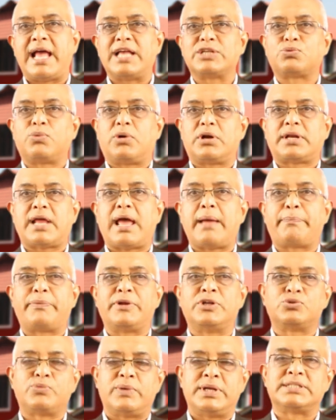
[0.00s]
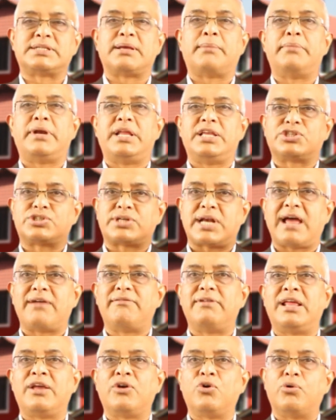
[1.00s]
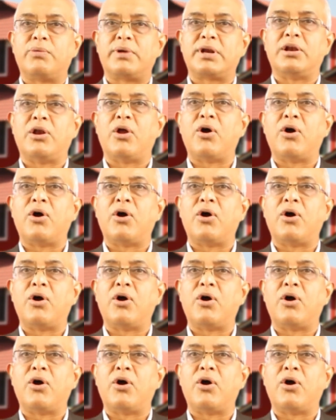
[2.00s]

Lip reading: as what happens when somebody is traveling over a